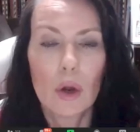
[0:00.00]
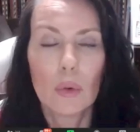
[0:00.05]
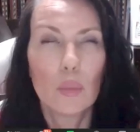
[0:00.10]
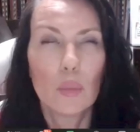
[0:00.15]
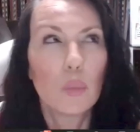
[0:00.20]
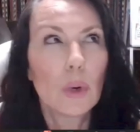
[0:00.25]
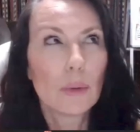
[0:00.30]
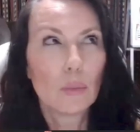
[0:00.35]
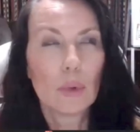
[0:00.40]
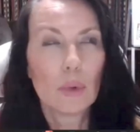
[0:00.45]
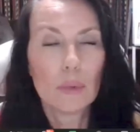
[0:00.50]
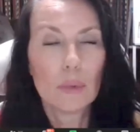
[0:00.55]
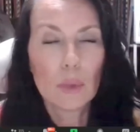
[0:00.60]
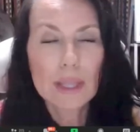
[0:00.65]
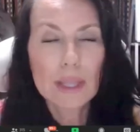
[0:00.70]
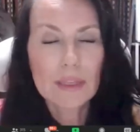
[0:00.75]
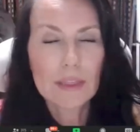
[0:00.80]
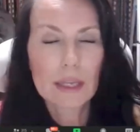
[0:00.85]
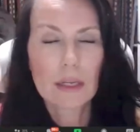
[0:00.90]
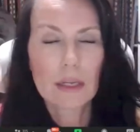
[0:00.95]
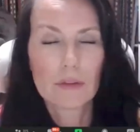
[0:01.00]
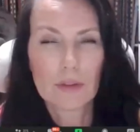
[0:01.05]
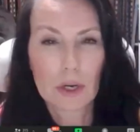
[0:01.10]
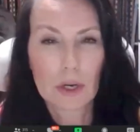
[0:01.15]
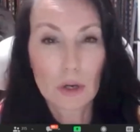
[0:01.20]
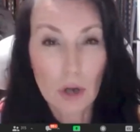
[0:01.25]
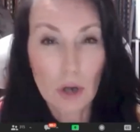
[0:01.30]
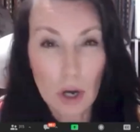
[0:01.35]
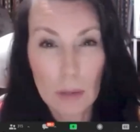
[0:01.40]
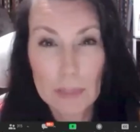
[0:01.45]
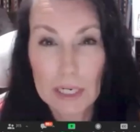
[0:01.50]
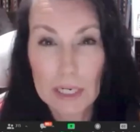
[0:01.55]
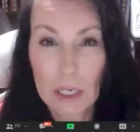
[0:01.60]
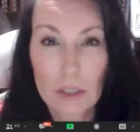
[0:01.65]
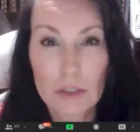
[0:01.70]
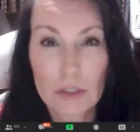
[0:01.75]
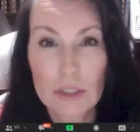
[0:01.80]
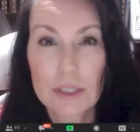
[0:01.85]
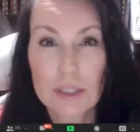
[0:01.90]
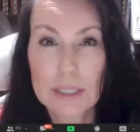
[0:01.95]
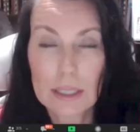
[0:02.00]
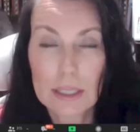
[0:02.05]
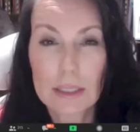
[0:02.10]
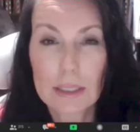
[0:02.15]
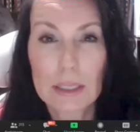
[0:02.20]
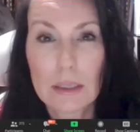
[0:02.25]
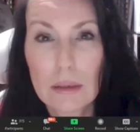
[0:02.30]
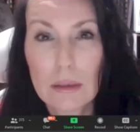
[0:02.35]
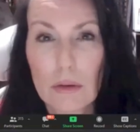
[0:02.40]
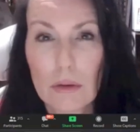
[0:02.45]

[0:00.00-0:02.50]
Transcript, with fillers: When we think of our common understanding